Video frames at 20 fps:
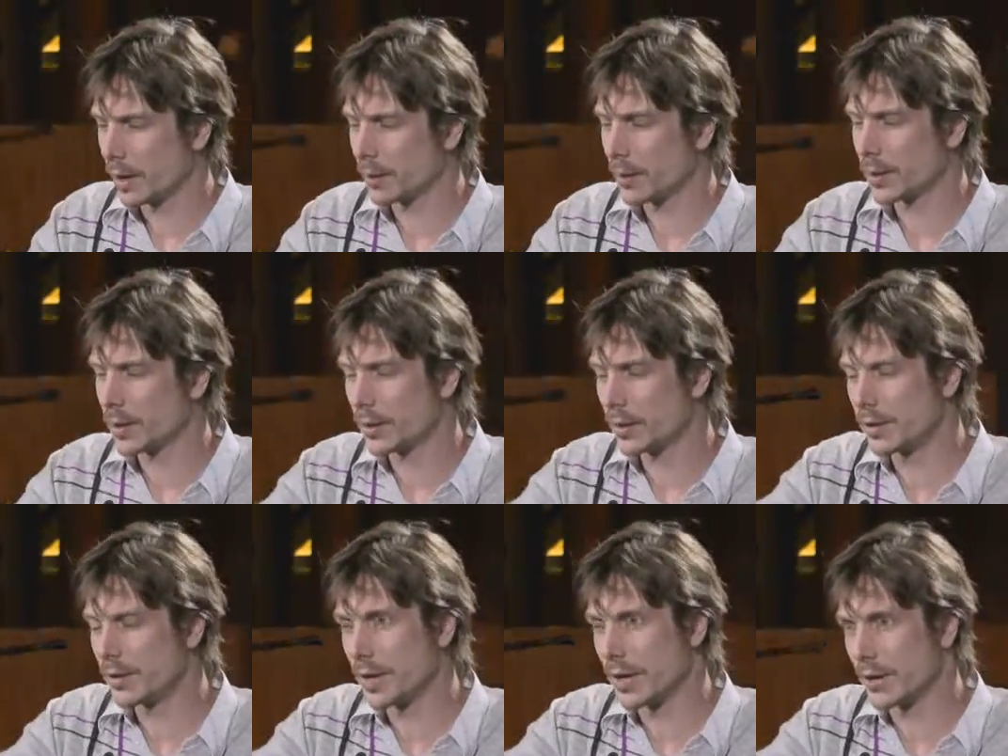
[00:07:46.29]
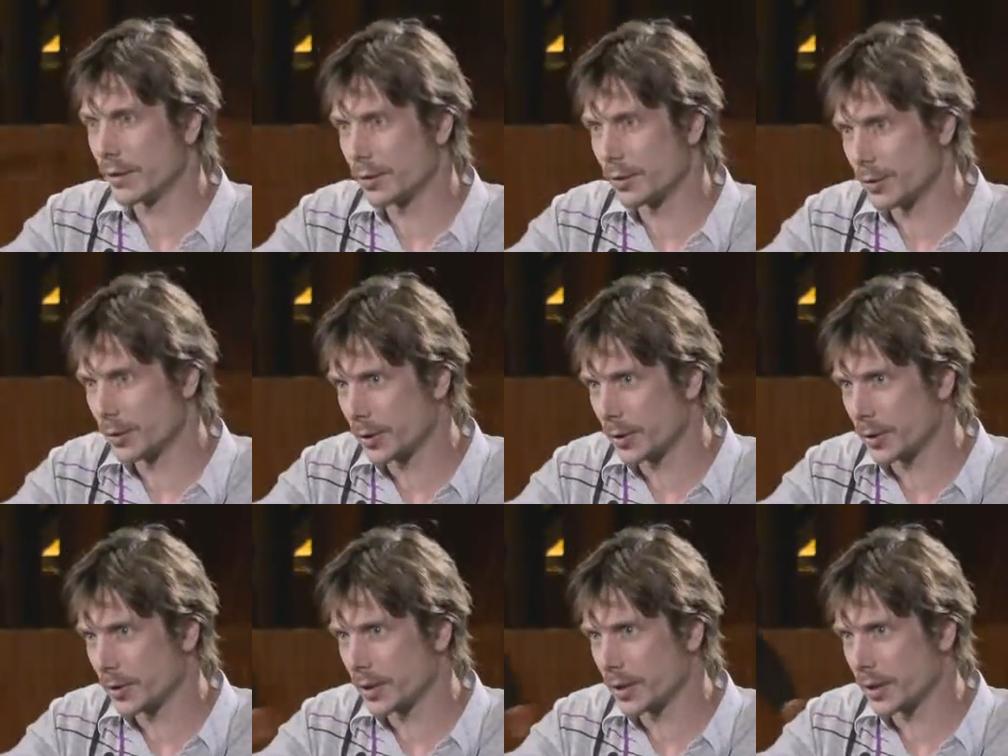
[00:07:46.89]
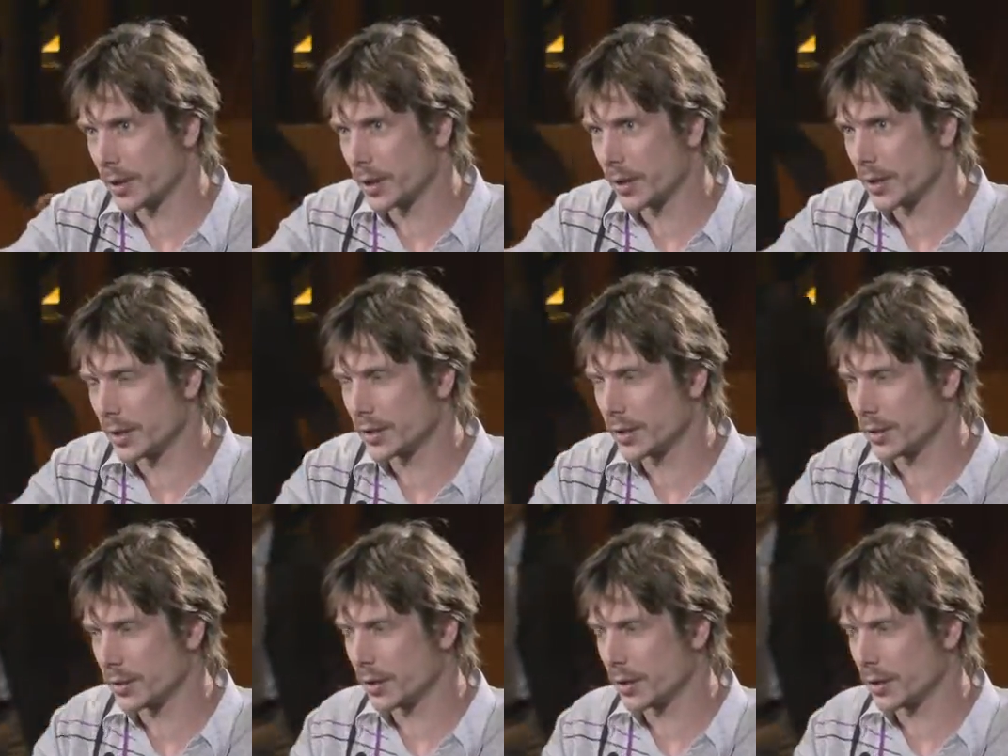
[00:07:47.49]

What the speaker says: But then a third is